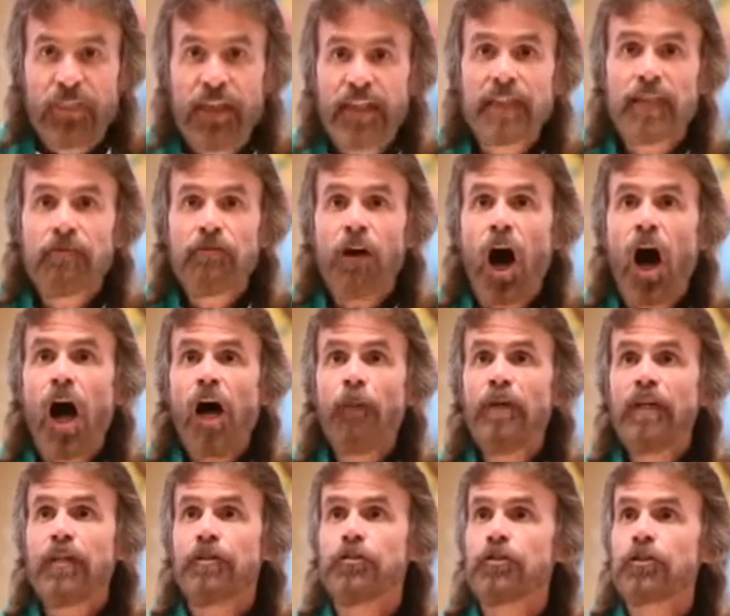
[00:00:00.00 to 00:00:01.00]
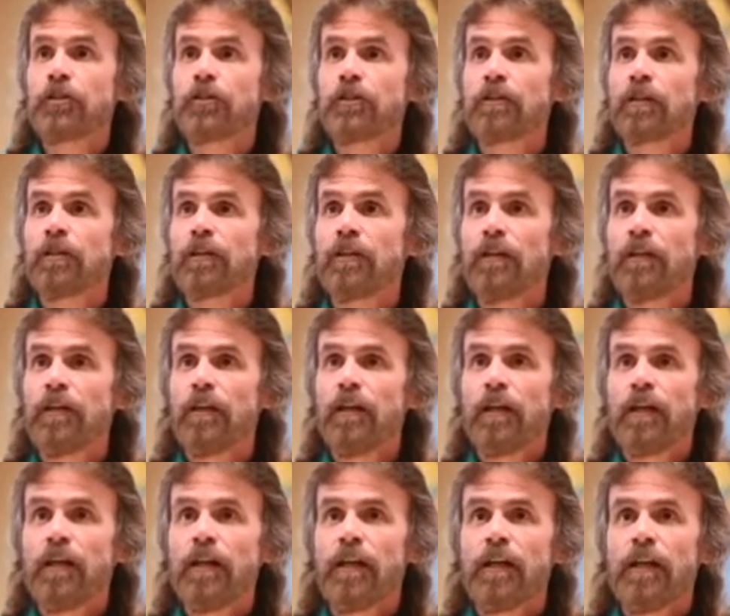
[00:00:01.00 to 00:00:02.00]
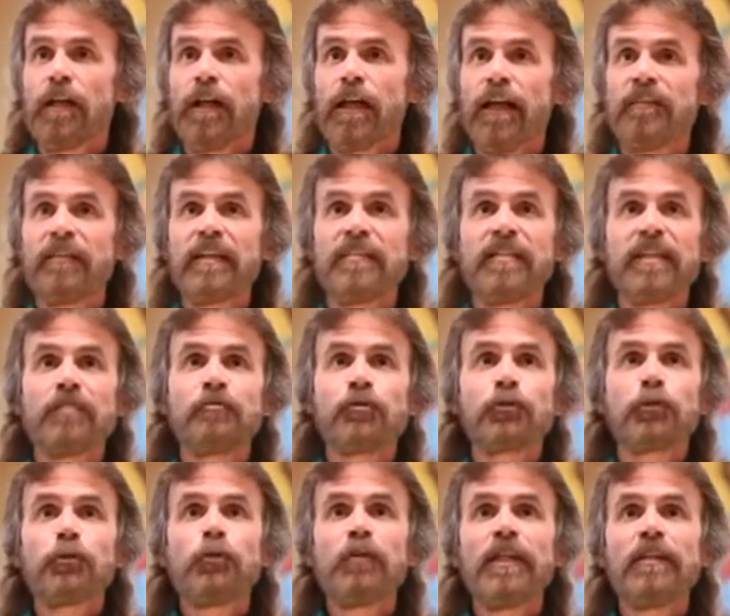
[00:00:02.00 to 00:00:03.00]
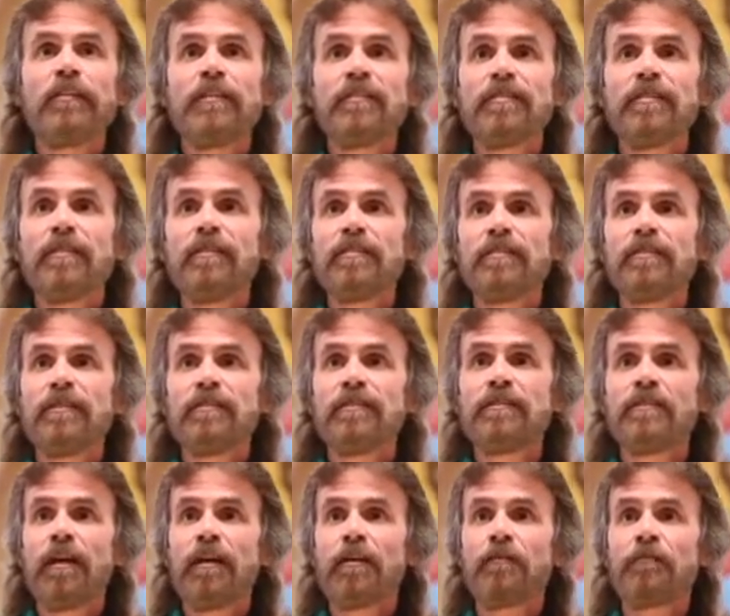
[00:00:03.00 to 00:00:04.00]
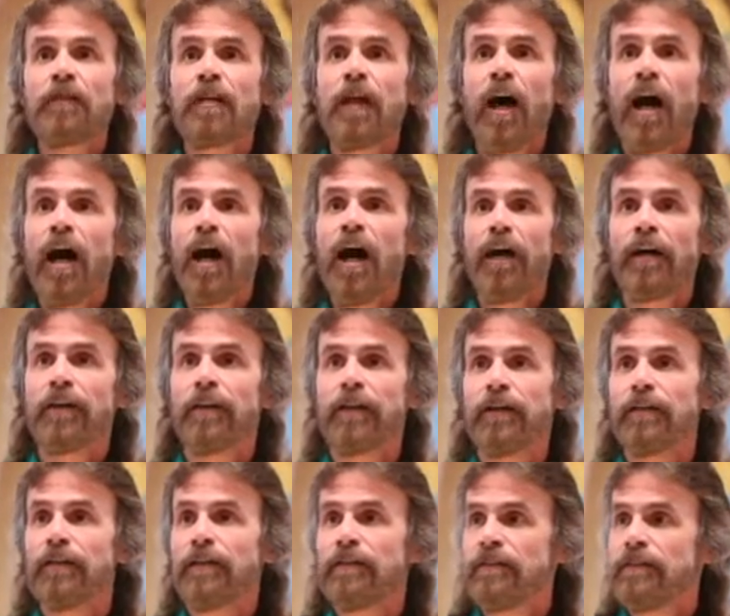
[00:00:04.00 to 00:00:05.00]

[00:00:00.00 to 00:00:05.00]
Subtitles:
and they give homage. And they say, truly, this is the Son of God.